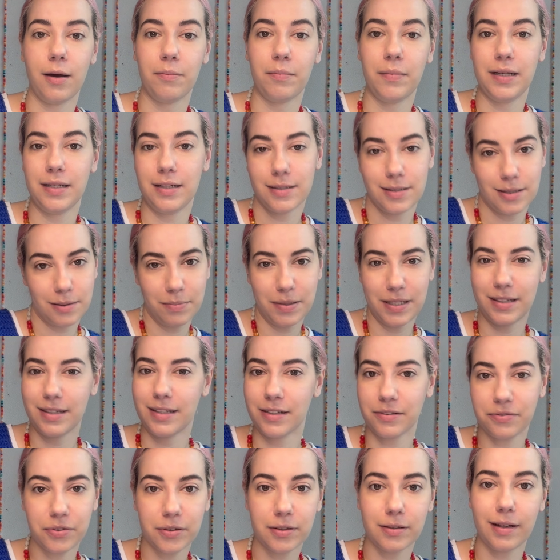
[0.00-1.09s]
It is a bit
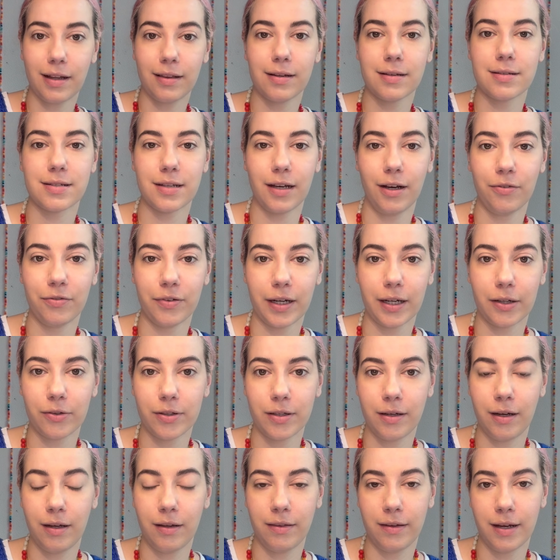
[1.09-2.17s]
different than the
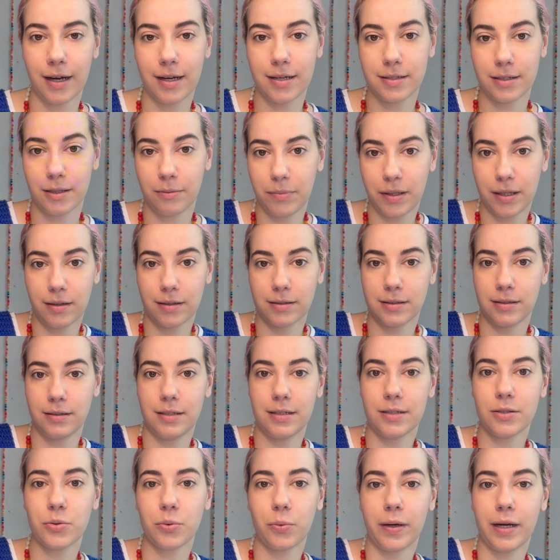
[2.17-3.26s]
self-aggrandizing, because in
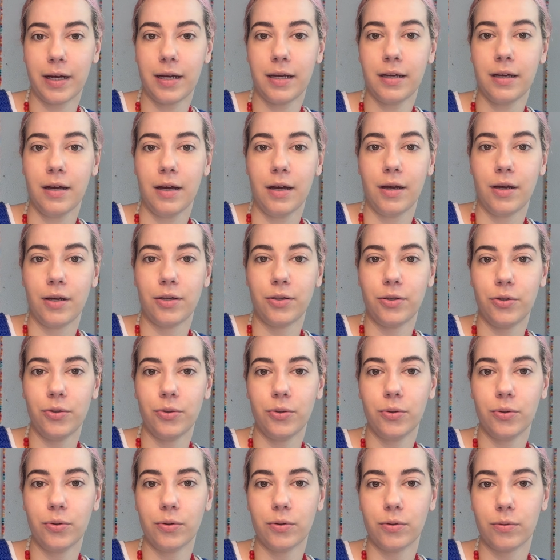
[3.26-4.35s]
this way,
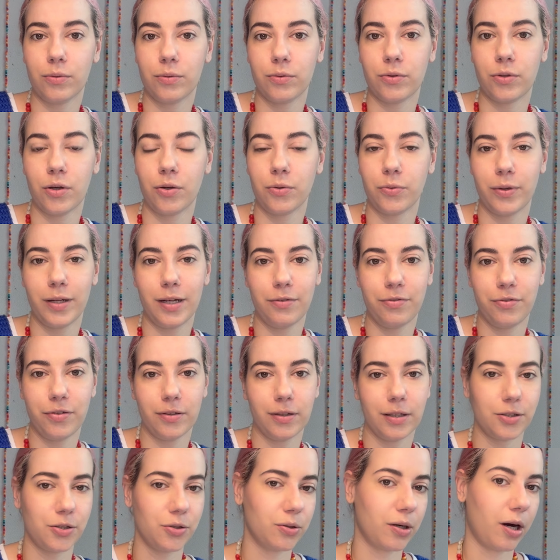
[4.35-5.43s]
you don't really feel
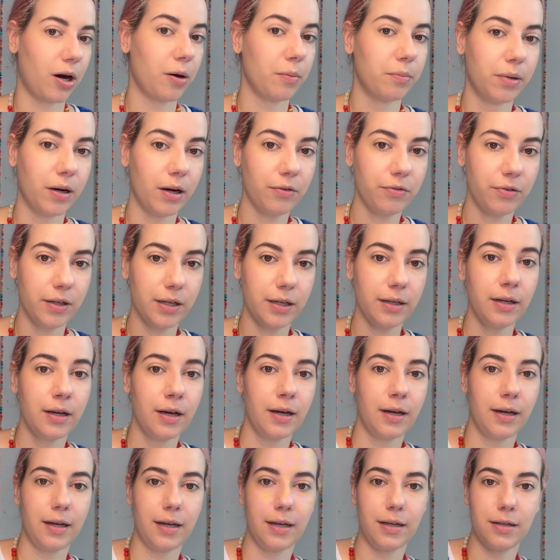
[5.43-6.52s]
that you are above it.
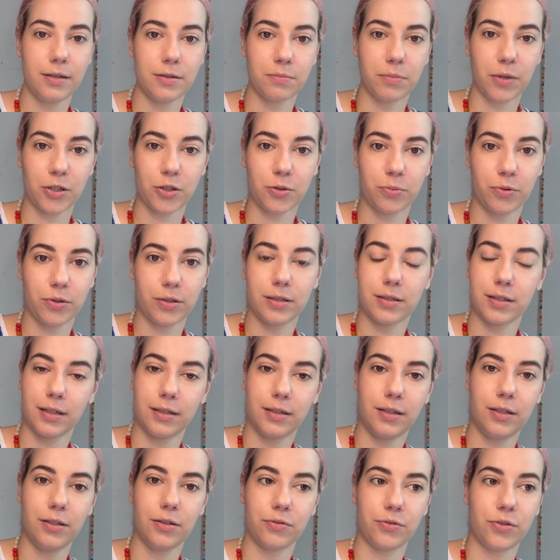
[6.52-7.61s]
It is much more this
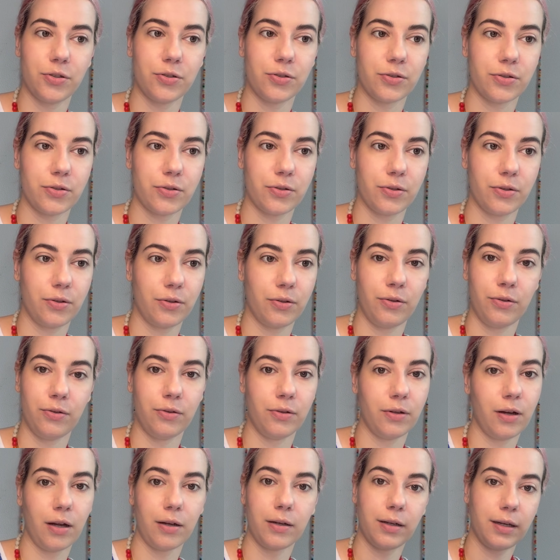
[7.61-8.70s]
idea of just
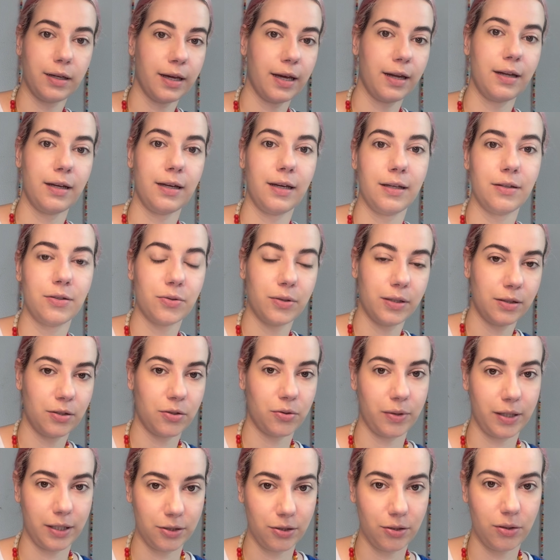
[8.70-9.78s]
not getting into
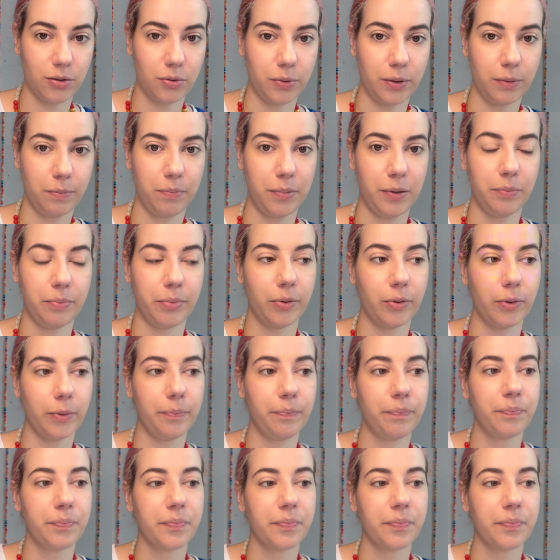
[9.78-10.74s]
interactions with people.